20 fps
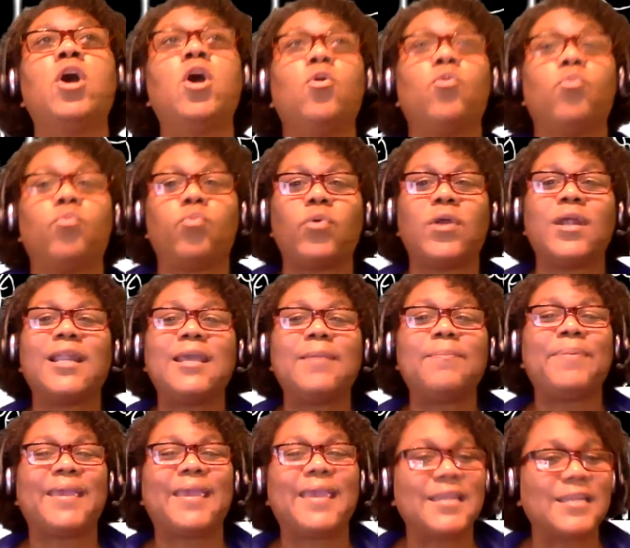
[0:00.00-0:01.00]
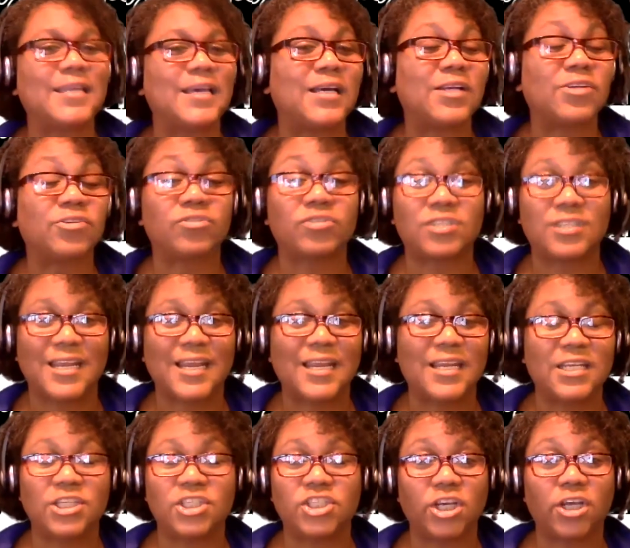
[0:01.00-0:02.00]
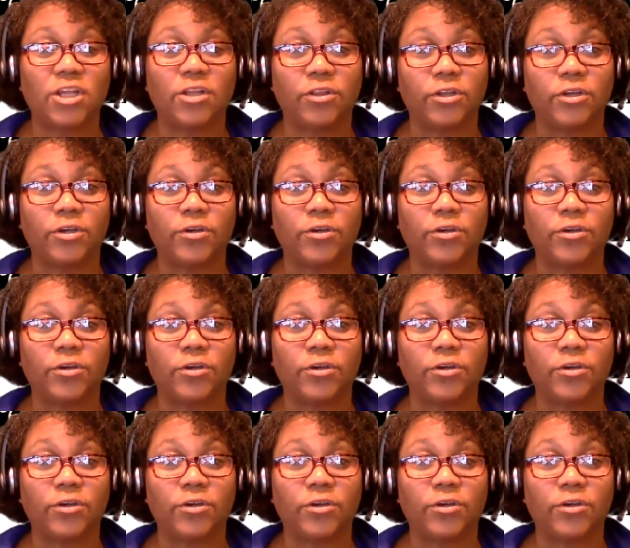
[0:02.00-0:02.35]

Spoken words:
really begin to understand each other.